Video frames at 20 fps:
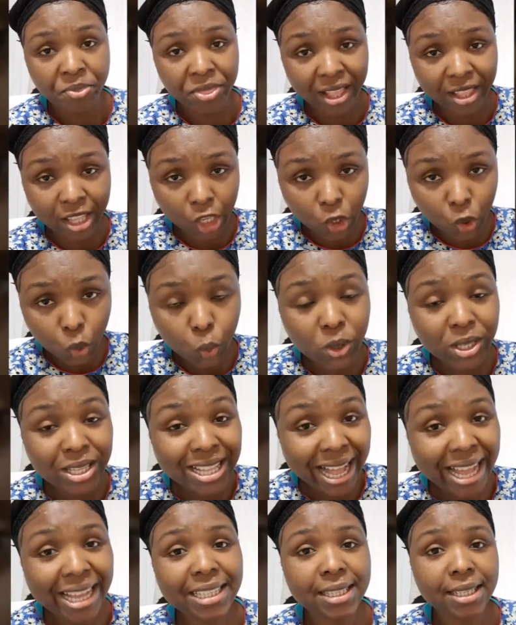that the
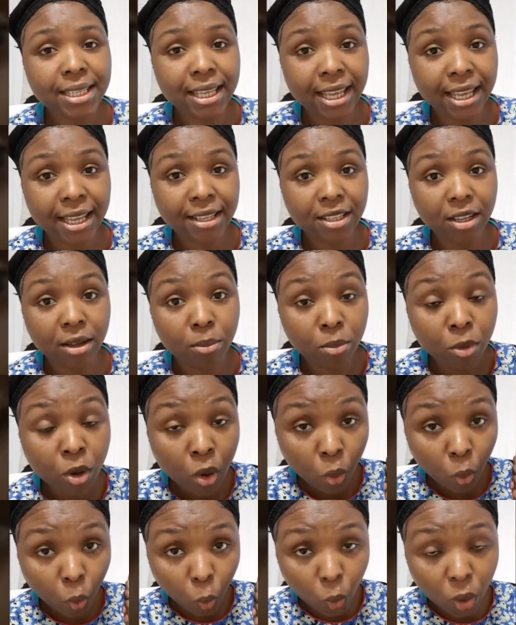United Kingdom
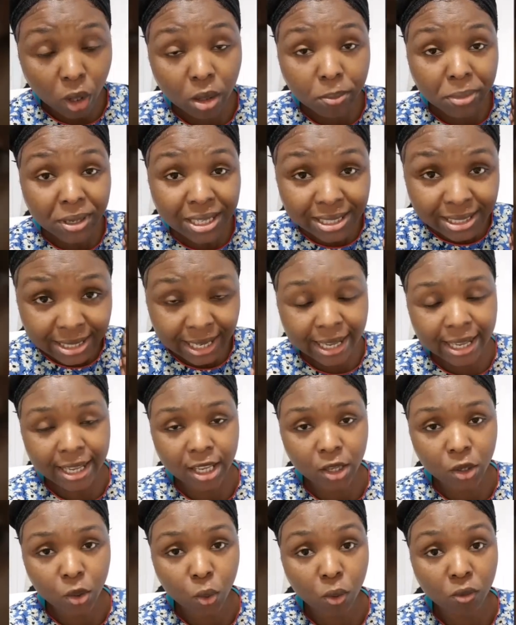will be
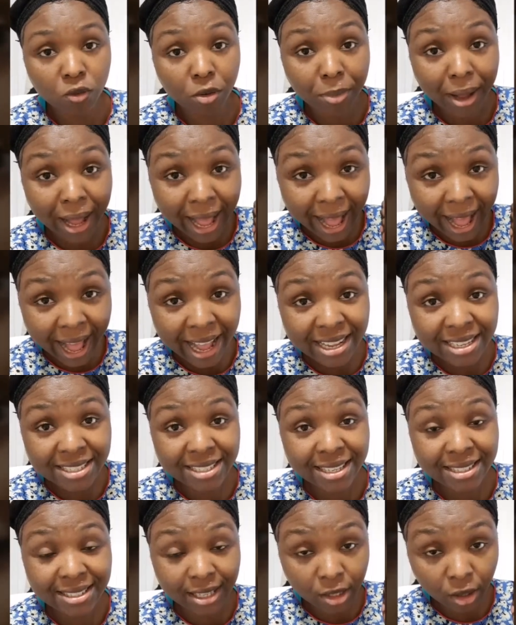taken over by
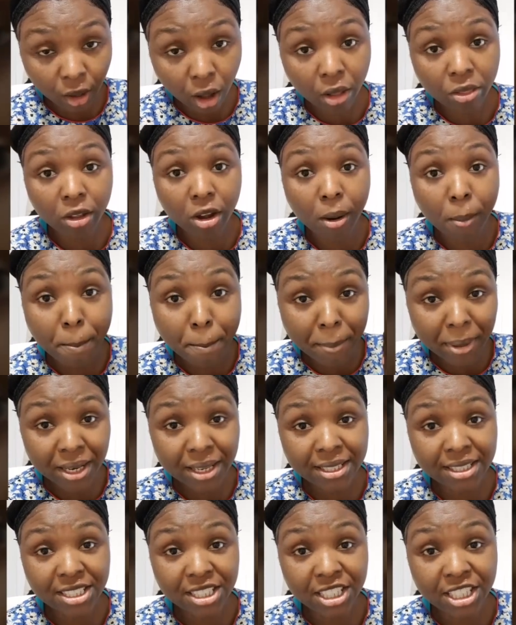ISIS and other
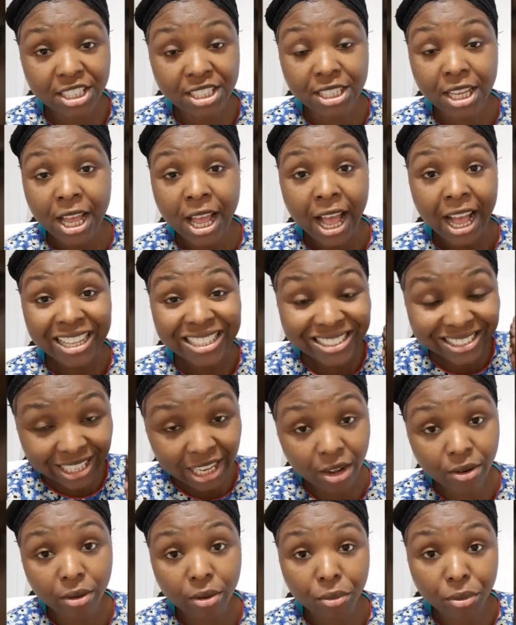militant
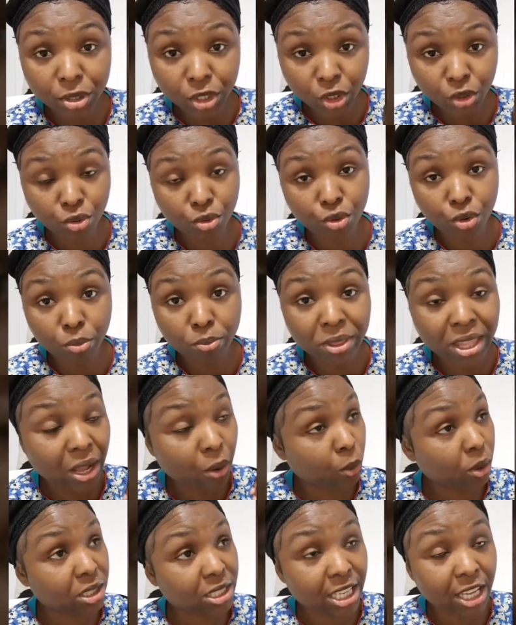terrorist group. They
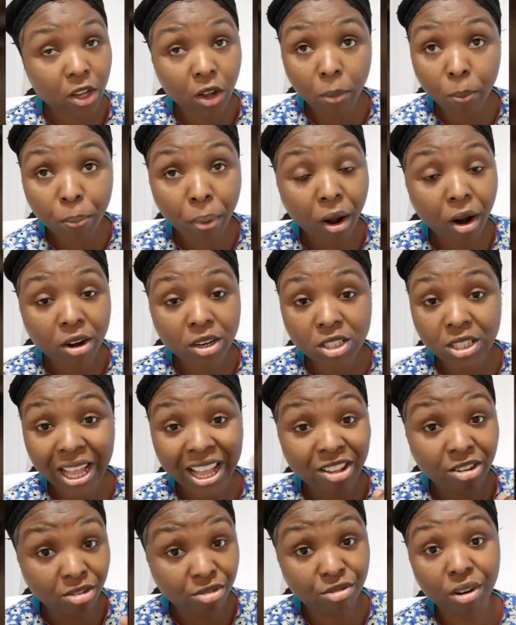will take apart
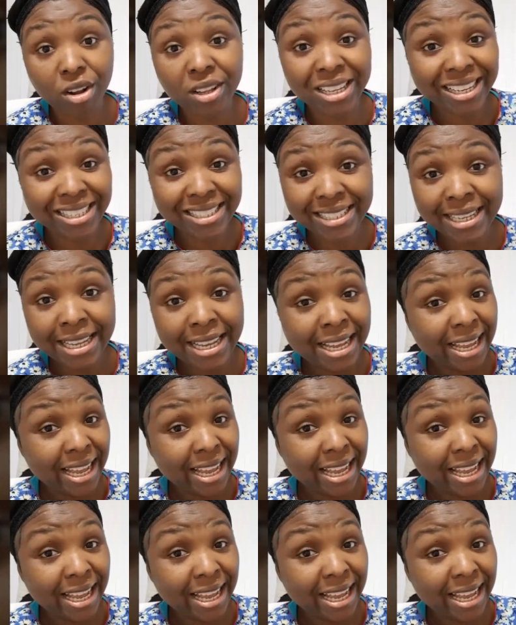and run it